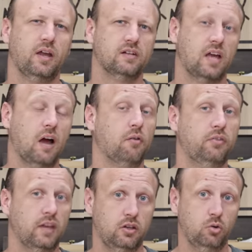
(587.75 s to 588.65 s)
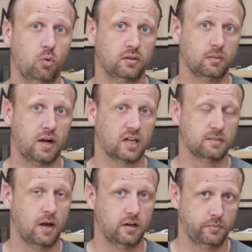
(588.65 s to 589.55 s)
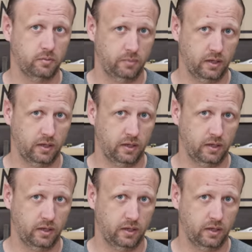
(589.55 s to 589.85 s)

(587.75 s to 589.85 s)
it's how thick you want the box bottom to